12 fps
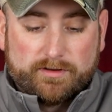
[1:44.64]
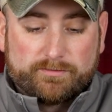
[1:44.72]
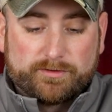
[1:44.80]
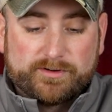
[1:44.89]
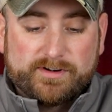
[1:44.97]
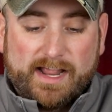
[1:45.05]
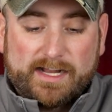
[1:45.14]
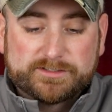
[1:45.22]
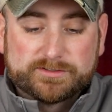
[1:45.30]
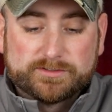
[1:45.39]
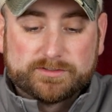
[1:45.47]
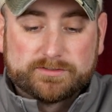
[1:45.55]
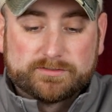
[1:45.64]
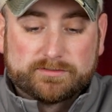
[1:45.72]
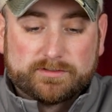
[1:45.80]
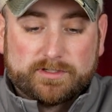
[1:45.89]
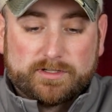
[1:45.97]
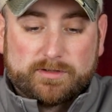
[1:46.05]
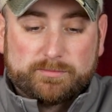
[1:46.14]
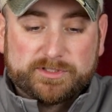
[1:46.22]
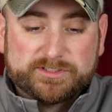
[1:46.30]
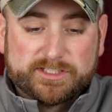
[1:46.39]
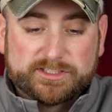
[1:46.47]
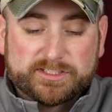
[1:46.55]
for natural
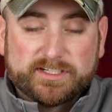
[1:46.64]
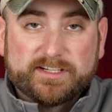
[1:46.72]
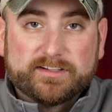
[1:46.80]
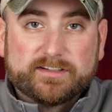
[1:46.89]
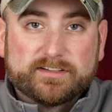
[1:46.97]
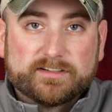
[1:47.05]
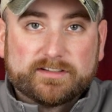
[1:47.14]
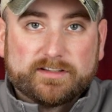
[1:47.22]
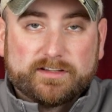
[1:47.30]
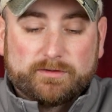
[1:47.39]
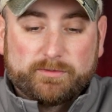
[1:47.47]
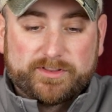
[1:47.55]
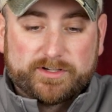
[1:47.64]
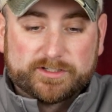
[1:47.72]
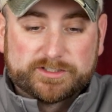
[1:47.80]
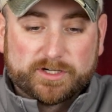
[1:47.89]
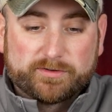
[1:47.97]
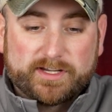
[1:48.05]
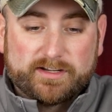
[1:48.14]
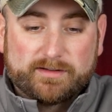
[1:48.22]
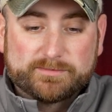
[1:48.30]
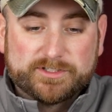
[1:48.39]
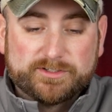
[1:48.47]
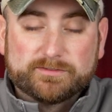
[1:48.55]
positioning, whether you're choking
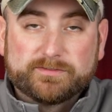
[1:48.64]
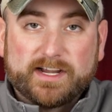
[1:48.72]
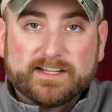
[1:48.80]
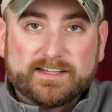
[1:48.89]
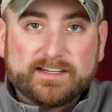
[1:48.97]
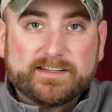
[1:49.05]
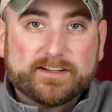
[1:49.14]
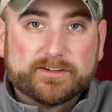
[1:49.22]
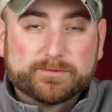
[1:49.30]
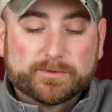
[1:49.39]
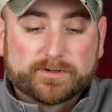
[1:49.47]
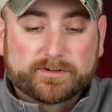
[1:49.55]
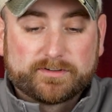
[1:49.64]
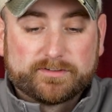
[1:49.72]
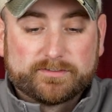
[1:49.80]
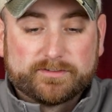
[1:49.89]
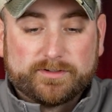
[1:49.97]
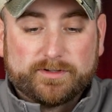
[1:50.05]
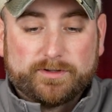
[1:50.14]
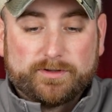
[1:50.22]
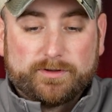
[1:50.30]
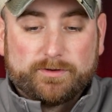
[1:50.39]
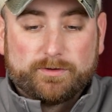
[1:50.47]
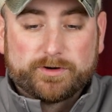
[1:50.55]
up to do fine detailed work
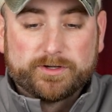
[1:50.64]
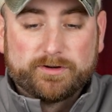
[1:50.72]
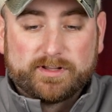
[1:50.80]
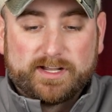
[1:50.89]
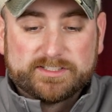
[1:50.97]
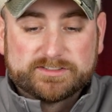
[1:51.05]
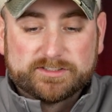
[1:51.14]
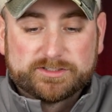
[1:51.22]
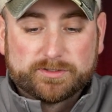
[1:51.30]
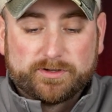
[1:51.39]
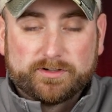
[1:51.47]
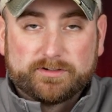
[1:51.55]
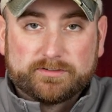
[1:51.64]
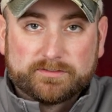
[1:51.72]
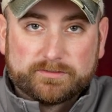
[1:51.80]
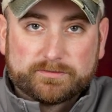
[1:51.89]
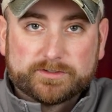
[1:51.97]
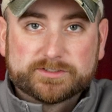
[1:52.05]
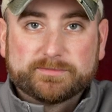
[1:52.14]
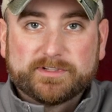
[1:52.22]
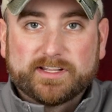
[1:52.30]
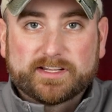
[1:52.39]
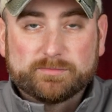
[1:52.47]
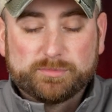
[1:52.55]
or utilizing the choil for something
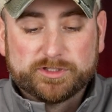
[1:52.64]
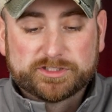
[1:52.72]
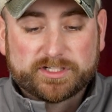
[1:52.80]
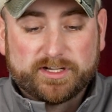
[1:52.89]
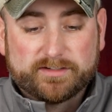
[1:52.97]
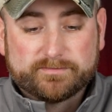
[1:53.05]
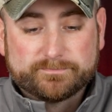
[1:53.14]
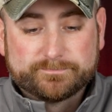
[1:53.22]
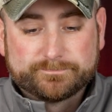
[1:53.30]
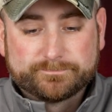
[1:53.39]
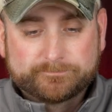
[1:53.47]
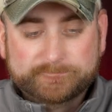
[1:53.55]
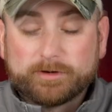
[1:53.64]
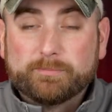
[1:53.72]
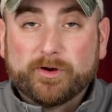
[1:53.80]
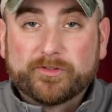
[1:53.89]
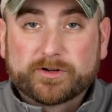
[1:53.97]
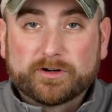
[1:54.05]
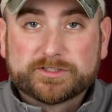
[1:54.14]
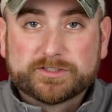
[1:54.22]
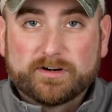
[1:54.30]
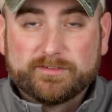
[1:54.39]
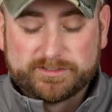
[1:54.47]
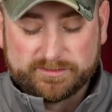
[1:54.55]
like the push cut. They're both
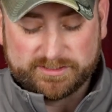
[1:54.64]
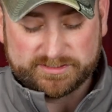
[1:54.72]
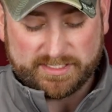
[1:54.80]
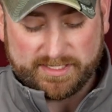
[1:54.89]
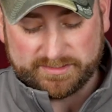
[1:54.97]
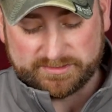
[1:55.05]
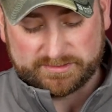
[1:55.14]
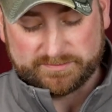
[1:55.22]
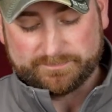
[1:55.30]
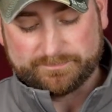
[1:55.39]
Kershaw original designs.